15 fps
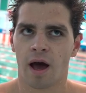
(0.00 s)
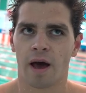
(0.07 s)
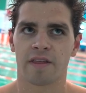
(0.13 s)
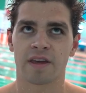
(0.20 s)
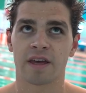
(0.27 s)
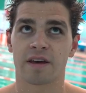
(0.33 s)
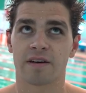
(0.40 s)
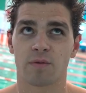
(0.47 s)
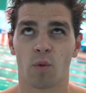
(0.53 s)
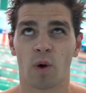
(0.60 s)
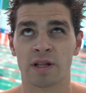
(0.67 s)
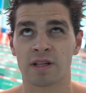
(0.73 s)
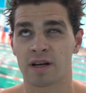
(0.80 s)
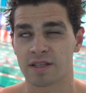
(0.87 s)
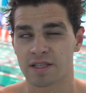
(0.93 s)
I think
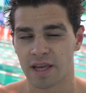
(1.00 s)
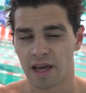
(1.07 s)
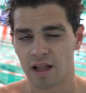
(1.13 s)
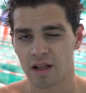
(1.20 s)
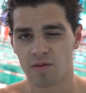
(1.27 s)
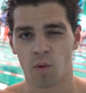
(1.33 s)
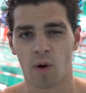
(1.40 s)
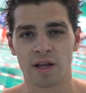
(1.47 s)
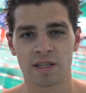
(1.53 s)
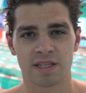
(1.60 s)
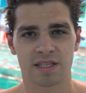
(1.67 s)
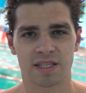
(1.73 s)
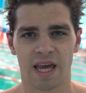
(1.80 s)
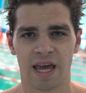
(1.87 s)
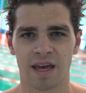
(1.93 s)
on a scale of 1
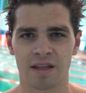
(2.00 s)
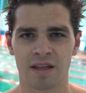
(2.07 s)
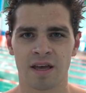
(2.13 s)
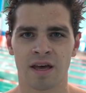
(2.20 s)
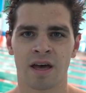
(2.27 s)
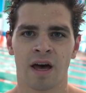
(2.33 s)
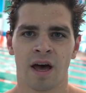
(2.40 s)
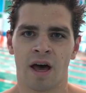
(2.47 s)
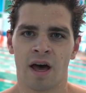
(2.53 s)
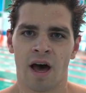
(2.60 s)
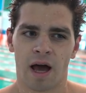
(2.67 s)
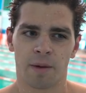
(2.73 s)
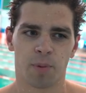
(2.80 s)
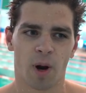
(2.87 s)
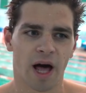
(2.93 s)
to 10,
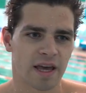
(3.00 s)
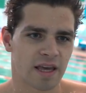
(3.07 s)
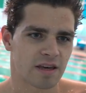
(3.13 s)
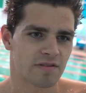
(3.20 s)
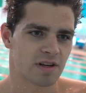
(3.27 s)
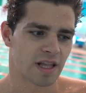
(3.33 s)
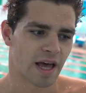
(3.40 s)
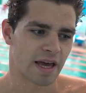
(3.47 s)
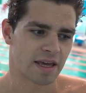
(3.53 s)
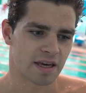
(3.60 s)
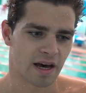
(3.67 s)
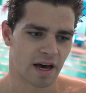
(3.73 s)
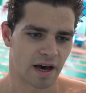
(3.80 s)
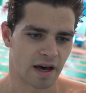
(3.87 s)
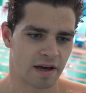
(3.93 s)
I'd probably give it like
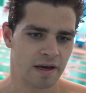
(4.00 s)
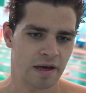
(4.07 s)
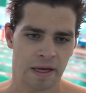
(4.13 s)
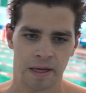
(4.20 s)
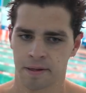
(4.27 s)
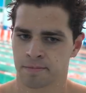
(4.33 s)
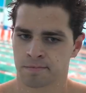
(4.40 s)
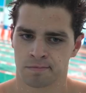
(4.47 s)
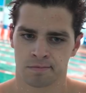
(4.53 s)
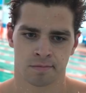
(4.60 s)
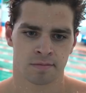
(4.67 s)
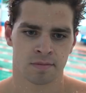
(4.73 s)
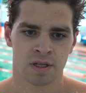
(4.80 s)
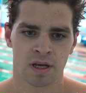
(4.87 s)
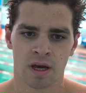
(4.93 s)
a
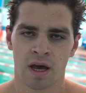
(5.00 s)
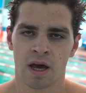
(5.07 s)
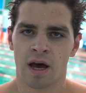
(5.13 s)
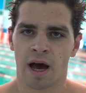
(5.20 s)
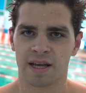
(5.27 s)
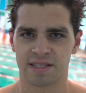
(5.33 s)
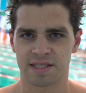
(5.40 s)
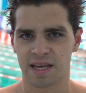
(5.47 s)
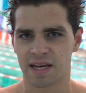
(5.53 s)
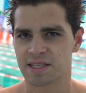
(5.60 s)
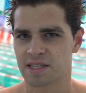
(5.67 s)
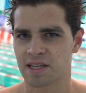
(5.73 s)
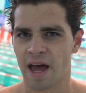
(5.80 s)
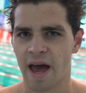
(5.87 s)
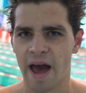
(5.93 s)

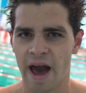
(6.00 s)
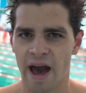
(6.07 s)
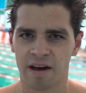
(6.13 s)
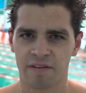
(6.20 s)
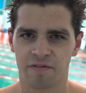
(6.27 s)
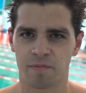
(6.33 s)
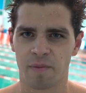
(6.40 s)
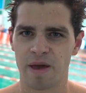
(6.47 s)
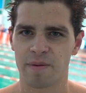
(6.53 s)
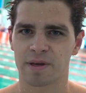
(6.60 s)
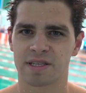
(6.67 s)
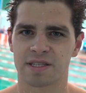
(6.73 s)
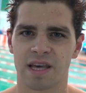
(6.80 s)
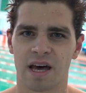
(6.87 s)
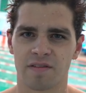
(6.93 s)
6.5,
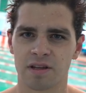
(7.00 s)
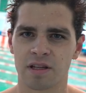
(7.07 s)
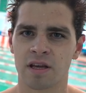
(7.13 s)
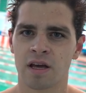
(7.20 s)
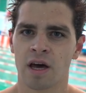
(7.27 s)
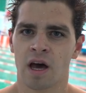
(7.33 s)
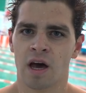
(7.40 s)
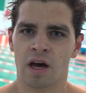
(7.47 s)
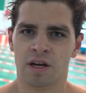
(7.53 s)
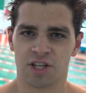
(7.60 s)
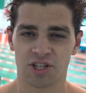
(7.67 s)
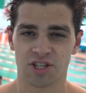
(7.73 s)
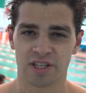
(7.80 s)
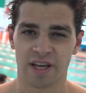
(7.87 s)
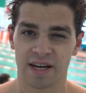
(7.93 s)
maybe a 7,
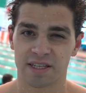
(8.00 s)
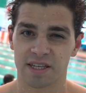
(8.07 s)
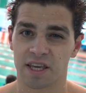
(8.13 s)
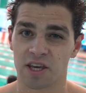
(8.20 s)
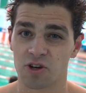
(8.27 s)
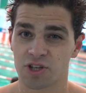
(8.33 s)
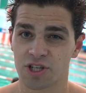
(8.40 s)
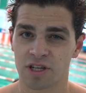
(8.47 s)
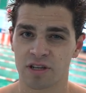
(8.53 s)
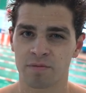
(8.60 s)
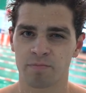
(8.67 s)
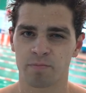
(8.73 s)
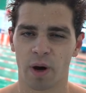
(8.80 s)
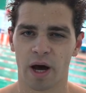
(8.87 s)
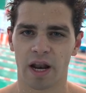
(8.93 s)
just in
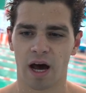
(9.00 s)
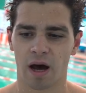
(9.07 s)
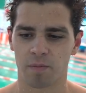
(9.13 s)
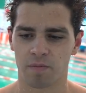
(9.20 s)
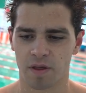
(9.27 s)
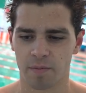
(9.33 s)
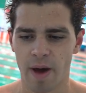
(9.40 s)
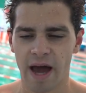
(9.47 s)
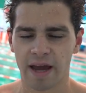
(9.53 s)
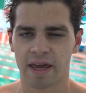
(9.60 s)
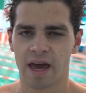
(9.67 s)
execution. But the back